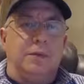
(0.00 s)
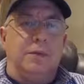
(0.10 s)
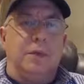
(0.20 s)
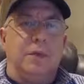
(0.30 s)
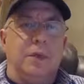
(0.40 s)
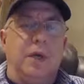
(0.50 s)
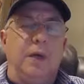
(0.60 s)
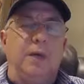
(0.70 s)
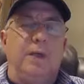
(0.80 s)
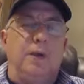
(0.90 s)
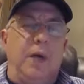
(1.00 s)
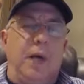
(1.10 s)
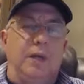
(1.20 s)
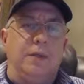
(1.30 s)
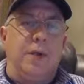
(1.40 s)
So none of you
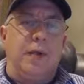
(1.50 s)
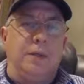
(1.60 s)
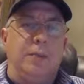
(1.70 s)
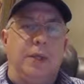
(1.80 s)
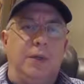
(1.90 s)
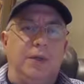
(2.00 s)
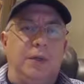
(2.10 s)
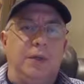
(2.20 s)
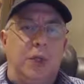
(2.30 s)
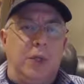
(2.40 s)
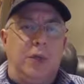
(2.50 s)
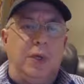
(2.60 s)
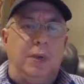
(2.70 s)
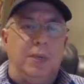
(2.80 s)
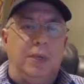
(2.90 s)
guys are actually putting your social security
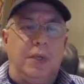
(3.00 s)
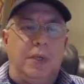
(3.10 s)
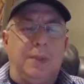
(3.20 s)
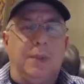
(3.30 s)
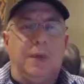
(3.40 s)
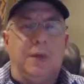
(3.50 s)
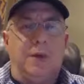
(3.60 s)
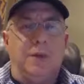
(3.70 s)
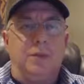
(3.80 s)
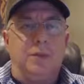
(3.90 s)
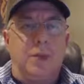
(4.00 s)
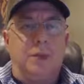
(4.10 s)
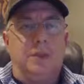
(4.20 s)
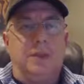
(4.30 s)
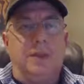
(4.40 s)
numbers up. It's not going to hurt you
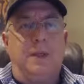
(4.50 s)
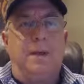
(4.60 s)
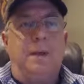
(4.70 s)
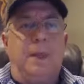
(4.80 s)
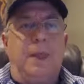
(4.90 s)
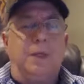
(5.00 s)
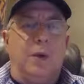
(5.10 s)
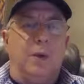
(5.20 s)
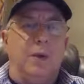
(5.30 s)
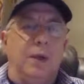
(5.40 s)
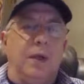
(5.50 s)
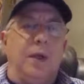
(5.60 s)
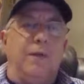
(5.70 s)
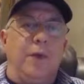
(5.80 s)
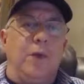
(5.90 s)
personally. So
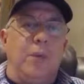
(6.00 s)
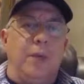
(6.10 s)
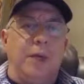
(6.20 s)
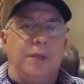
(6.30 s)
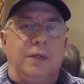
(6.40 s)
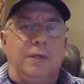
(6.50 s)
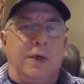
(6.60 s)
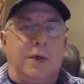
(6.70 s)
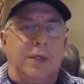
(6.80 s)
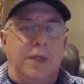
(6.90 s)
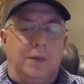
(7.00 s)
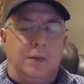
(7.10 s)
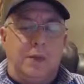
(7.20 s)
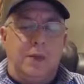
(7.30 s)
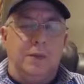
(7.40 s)
if the corporation defaults on those
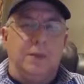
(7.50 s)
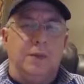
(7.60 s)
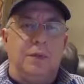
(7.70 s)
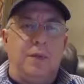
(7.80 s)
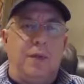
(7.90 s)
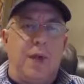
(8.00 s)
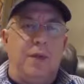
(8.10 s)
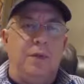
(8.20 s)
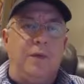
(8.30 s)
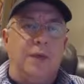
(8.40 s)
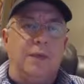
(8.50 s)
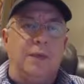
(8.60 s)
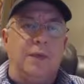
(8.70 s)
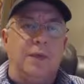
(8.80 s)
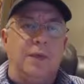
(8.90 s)
loans, you get, you've got
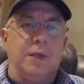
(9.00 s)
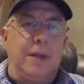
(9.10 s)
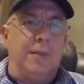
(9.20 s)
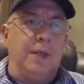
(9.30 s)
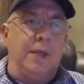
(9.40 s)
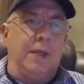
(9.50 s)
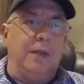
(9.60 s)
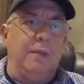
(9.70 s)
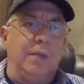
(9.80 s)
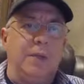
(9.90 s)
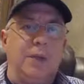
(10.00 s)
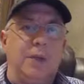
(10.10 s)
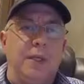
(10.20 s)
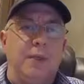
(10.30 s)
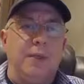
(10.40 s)
zero liability, zero
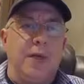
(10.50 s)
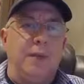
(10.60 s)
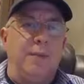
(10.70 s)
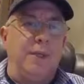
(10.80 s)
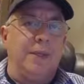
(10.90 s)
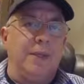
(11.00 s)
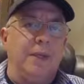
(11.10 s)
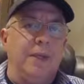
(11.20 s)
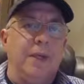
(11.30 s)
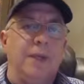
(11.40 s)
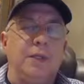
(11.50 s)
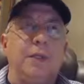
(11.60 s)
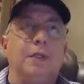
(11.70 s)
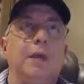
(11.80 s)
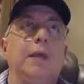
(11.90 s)
legal liability. It's
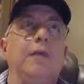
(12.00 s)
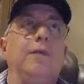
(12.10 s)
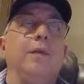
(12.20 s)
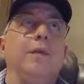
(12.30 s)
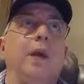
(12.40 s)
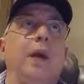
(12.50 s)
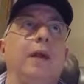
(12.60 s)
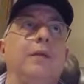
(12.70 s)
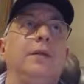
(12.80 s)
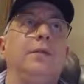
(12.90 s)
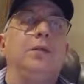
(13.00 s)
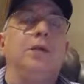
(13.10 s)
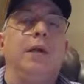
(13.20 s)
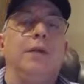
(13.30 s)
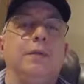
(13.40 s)
just like if you had some
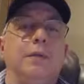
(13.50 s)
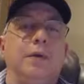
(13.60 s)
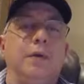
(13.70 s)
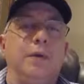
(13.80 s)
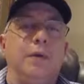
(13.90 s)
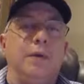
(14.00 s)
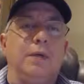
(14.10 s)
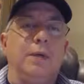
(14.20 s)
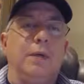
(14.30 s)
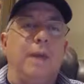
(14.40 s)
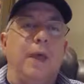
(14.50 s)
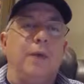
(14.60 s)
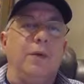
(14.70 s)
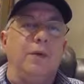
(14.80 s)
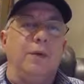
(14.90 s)
shares in Google and
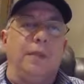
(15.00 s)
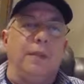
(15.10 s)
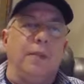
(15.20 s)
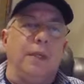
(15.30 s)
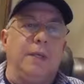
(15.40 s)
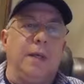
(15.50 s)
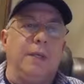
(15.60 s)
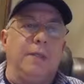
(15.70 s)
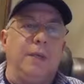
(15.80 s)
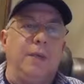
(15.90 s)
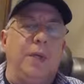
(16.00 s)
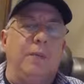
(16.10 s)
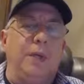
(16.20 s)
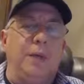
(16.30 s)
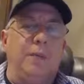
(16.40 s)
Google did something dumb, you can't
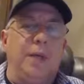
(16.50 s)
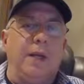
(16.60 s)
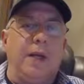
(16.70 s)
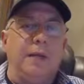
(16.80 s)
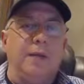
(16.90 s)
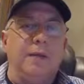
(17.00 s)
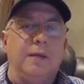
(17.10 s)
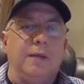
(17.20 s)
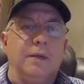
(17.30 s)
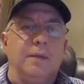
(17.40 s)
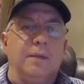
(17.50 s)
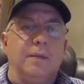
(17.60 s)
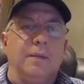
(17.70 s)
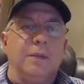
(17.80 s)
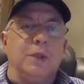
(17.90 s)
be hurt by that.
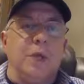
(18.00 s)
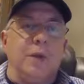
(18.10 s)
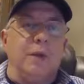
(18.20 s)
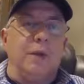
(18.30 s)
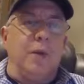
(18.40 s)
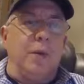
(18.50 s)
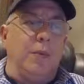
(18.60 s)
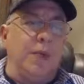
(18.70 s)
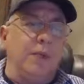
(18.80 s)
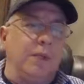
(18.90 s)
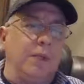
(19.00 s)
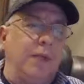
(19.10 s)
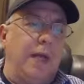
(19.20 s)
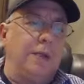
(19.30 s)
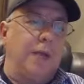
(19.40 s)
So the corporation
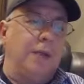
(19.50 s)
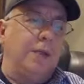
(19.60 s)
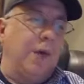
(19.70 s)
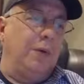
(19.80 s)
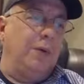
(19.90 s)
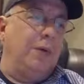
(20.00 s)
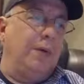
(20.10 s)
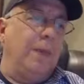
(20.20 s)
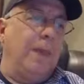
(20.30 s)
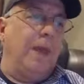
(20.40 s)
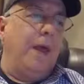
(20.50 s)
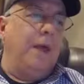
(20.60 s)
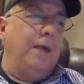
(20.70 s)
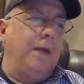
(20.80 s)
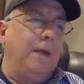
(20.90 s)
stands on its own
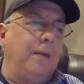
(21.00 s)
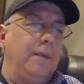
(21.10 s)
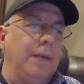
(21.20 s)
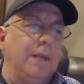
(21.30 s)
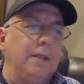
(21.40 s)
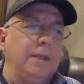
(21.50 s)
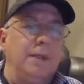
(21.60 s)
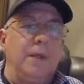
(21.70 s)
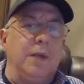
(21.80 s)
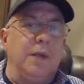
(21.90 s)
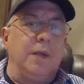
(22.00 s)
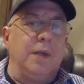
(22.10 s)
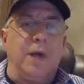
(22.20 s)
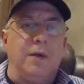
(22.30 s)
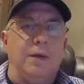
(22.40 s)
and um, it gets its loans
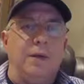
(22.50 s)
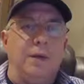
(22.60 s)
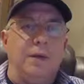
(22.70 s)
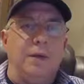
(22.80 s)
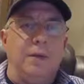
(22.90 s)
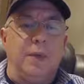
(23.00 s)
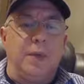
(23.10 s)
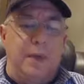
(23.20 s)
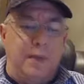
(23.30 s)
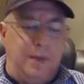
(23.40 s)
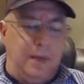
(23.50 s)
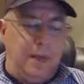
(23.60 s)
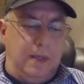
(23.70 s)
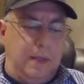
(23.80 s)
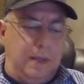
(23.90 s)
without your without the
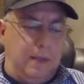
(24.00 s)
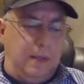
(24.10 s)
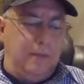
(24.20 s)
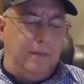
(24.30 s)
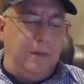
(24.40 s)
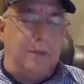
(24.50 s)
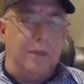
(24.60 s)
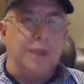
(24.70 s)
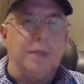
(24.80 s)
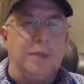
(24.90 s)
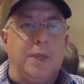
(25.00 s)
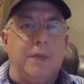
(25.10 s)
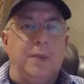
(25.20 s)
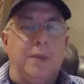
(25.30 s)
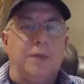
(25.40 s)
necessity of you
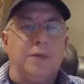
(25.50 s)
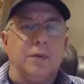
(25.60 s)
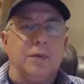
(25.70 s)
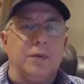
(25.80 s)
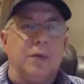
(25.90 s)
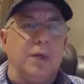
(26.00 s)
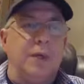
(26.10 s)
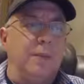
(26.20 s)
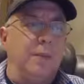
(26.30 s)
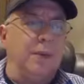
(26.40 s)
participating with your social security number.